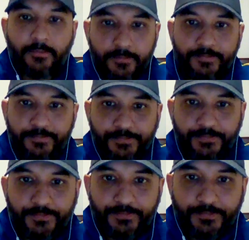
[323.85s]
So Morata
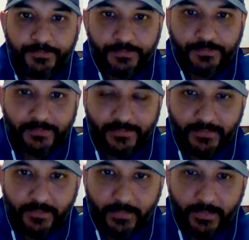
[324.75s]
is out.
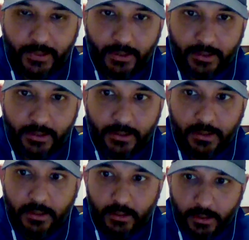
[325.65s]
Morata is on his
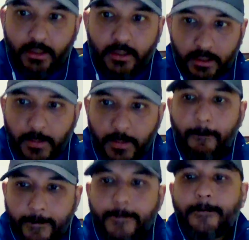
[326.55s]
way to Atletico,
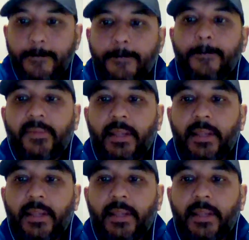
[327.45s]
and